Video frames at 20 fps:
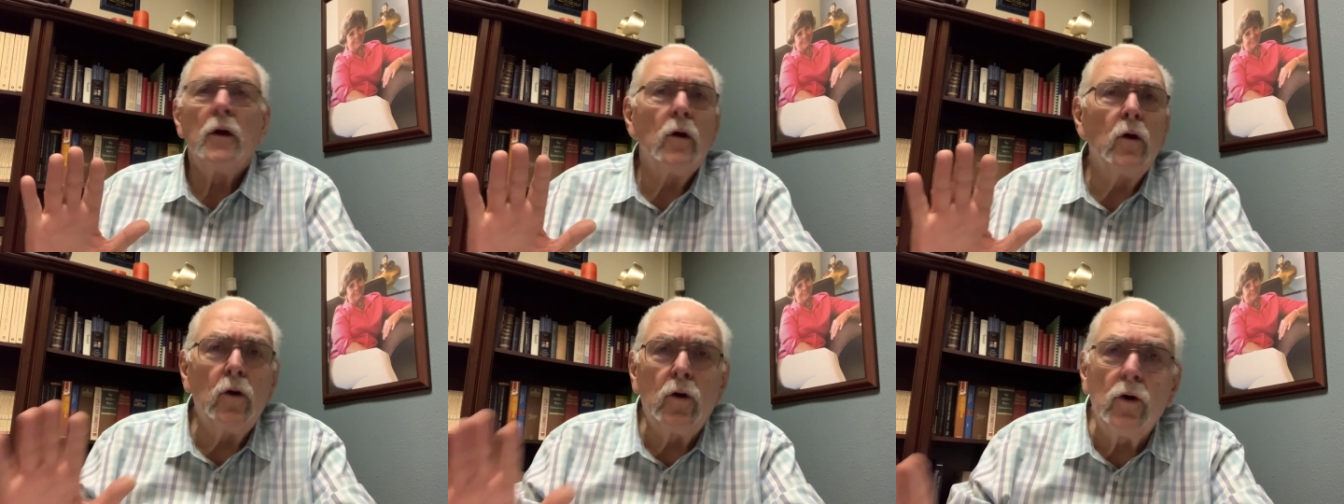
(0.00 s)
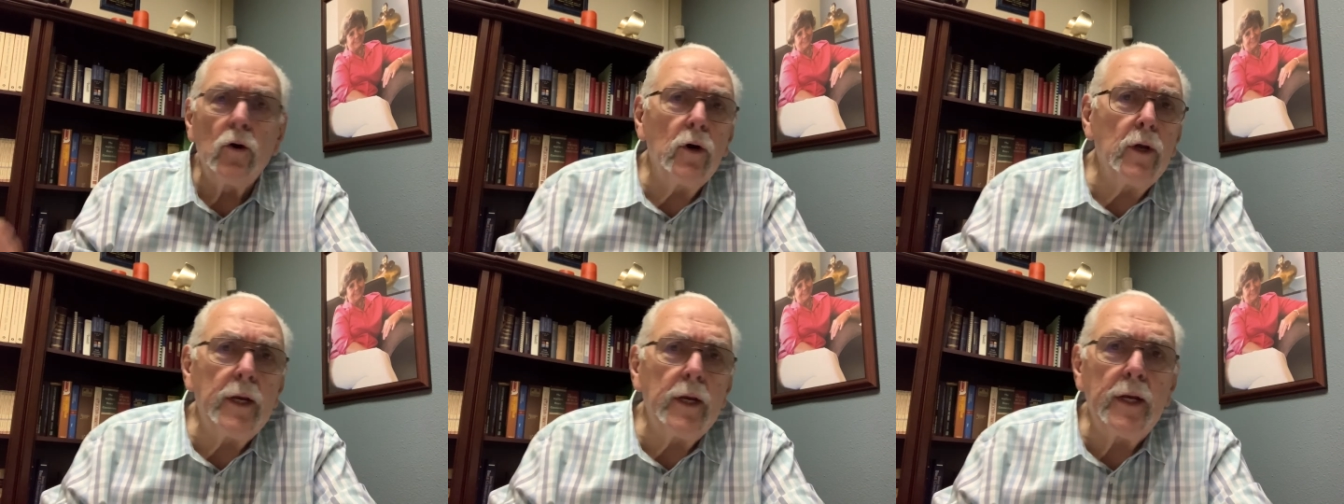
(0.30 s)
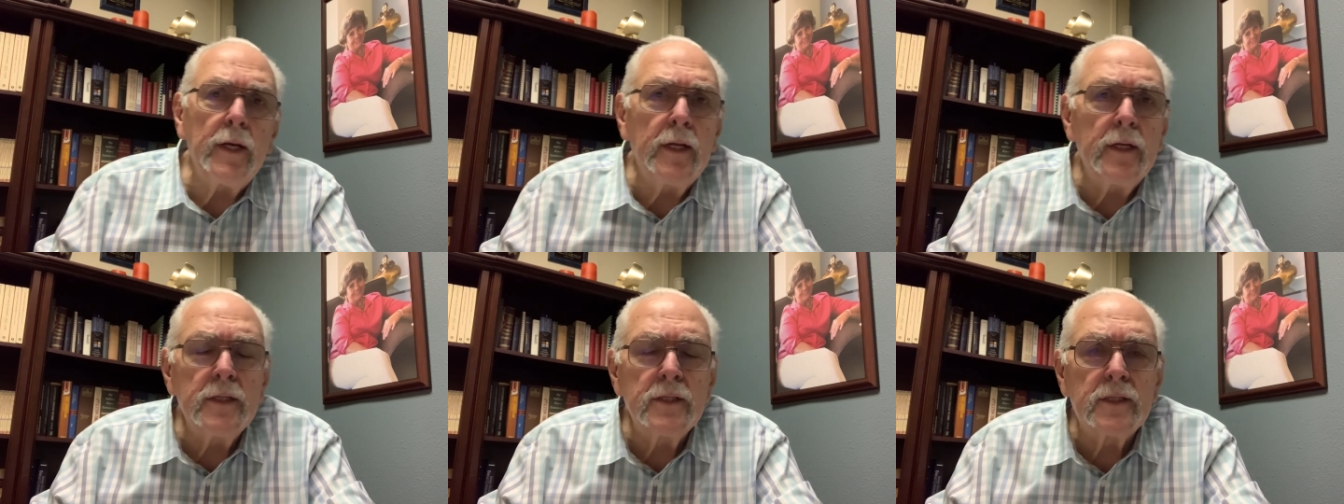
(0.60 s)
good in
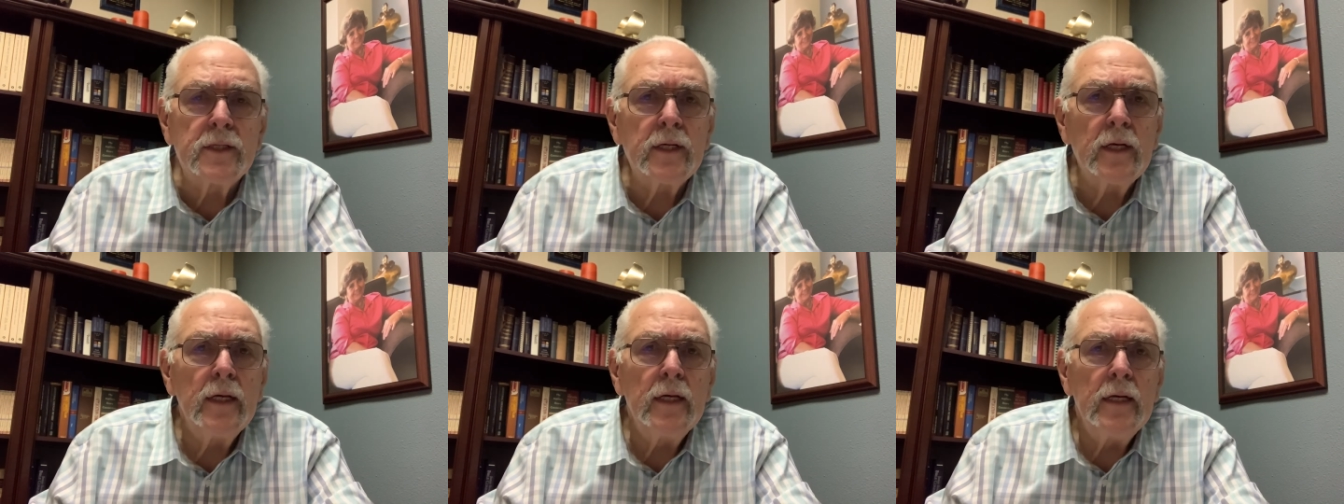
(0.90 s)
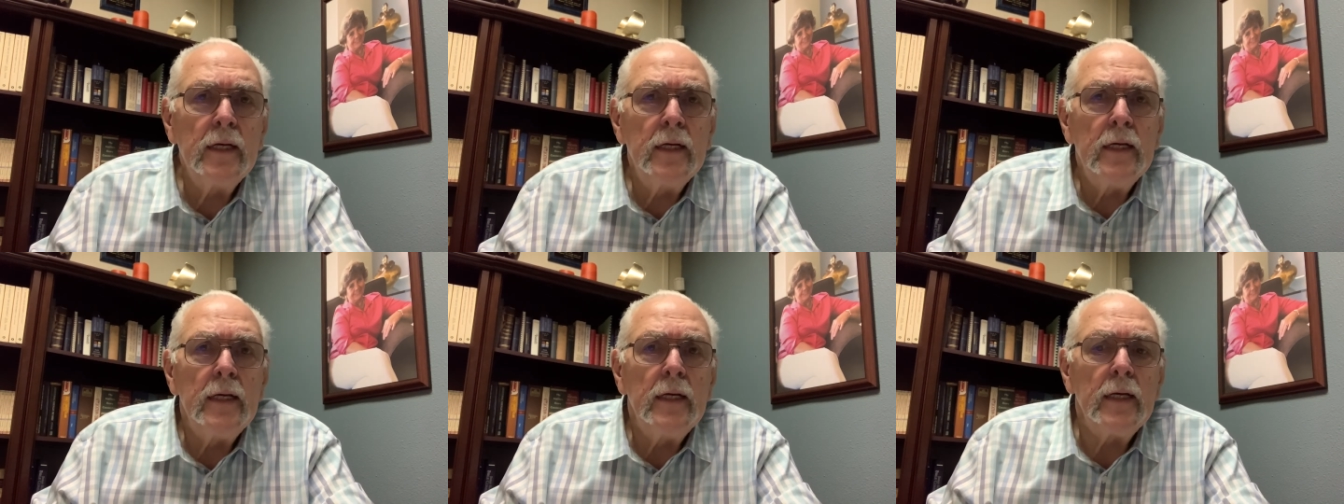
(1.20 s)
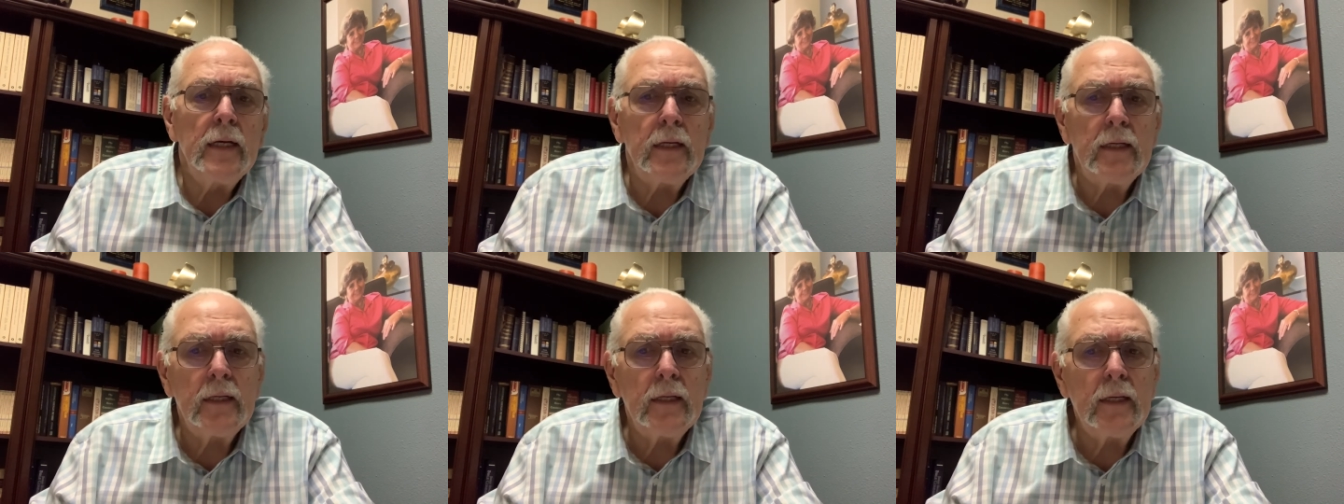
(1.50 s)
his
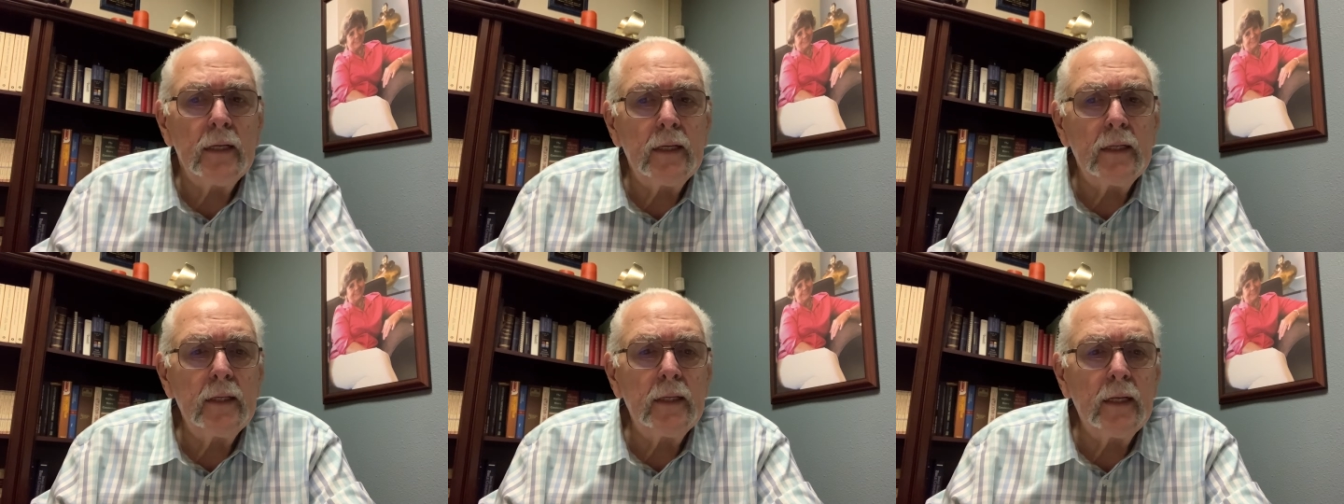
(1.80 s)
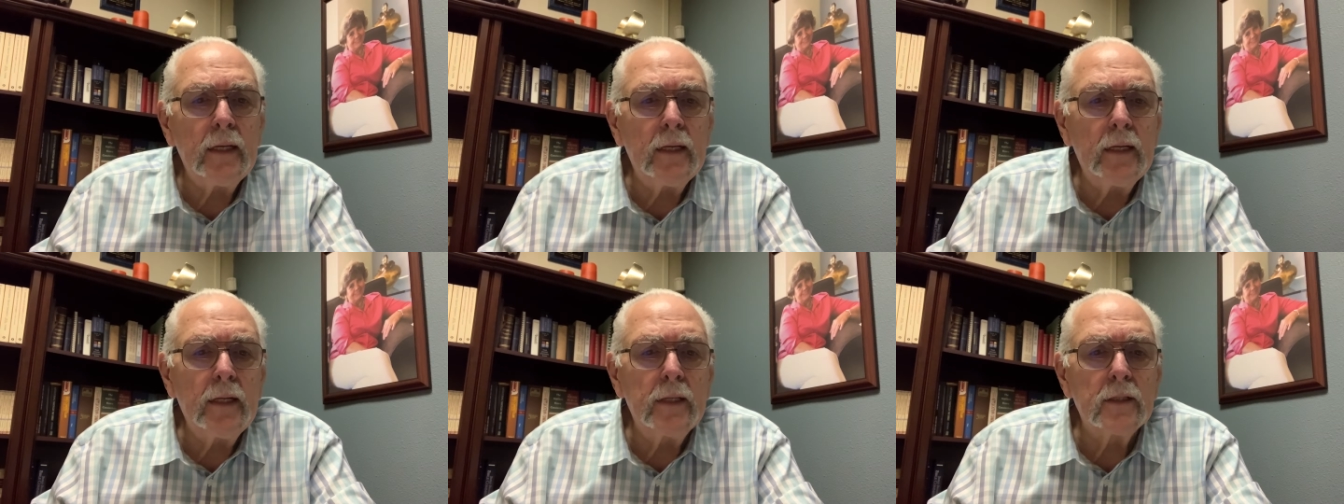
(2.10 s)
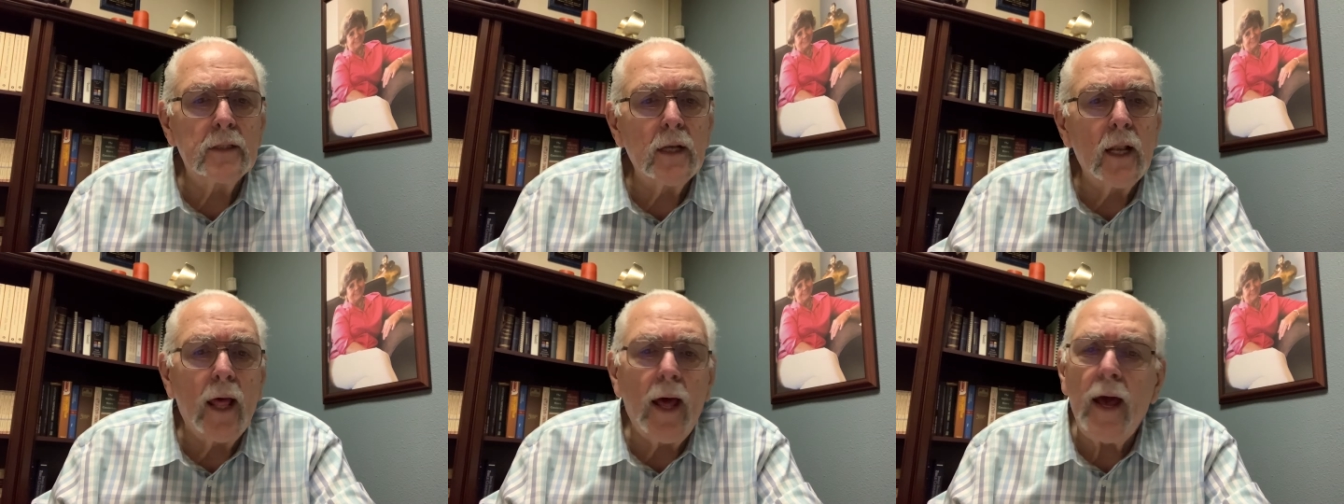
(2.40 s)
in, in, in
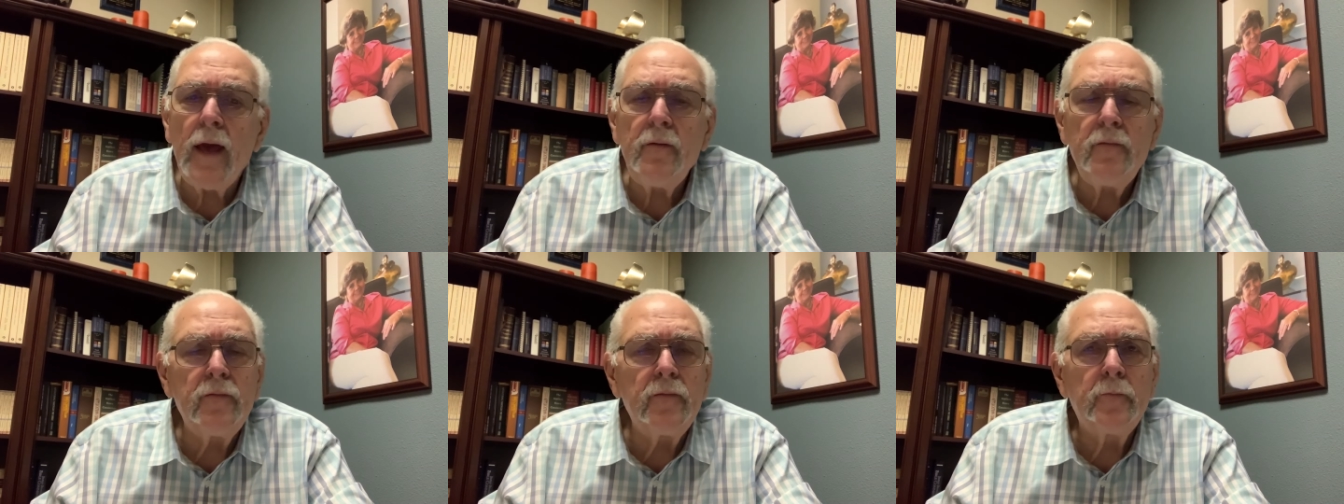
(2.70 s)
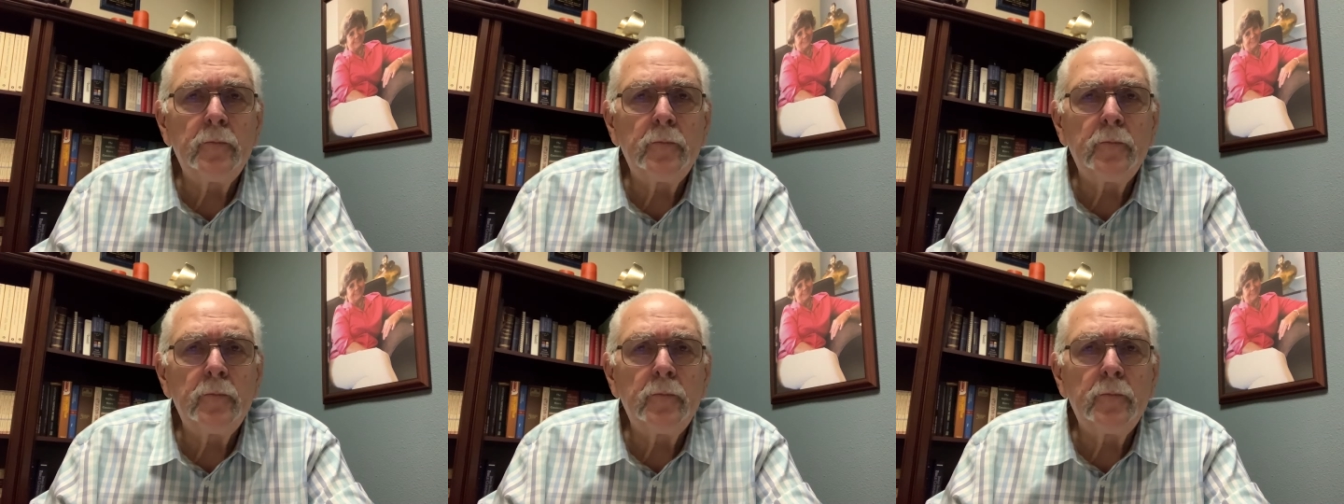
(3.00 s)
his life.